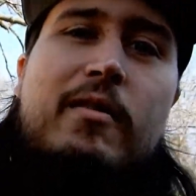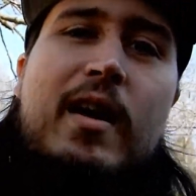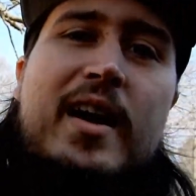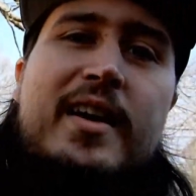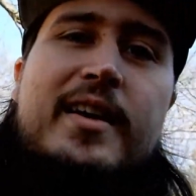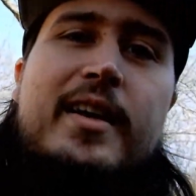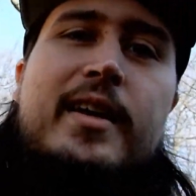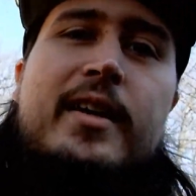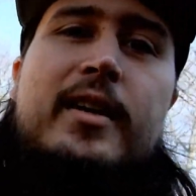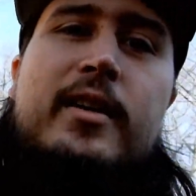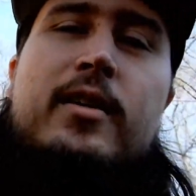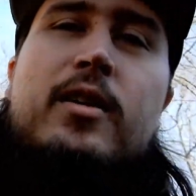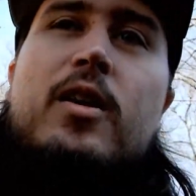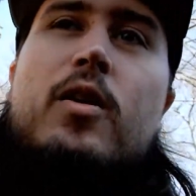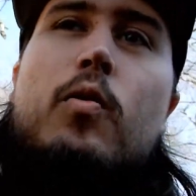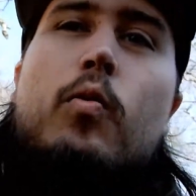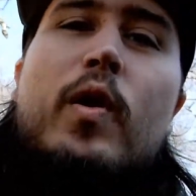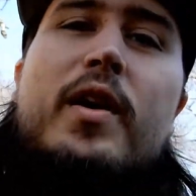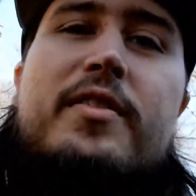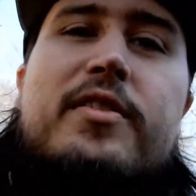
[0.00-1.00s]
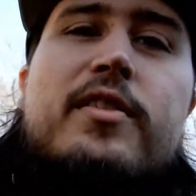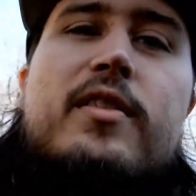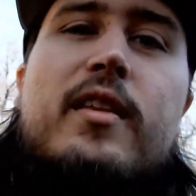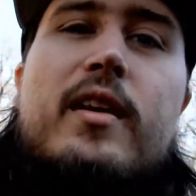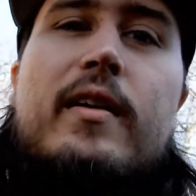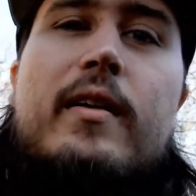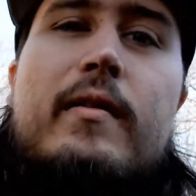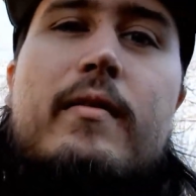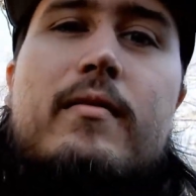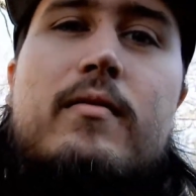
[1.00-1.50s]
radiator with
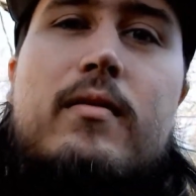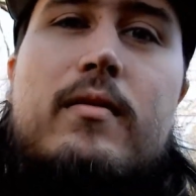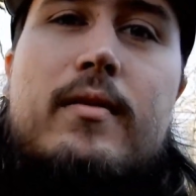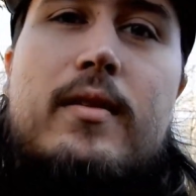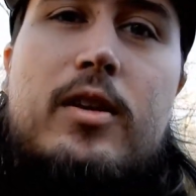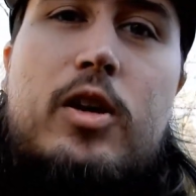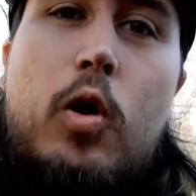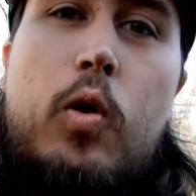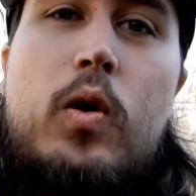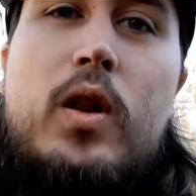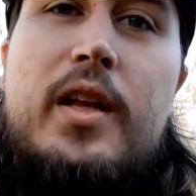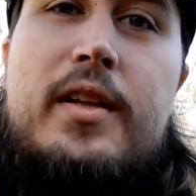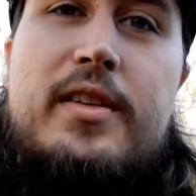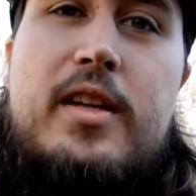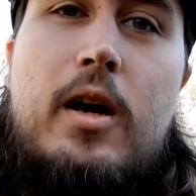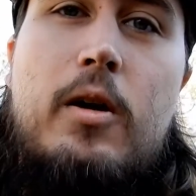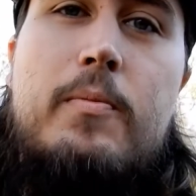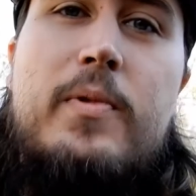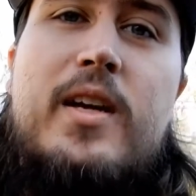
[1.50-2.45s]
the coolant though,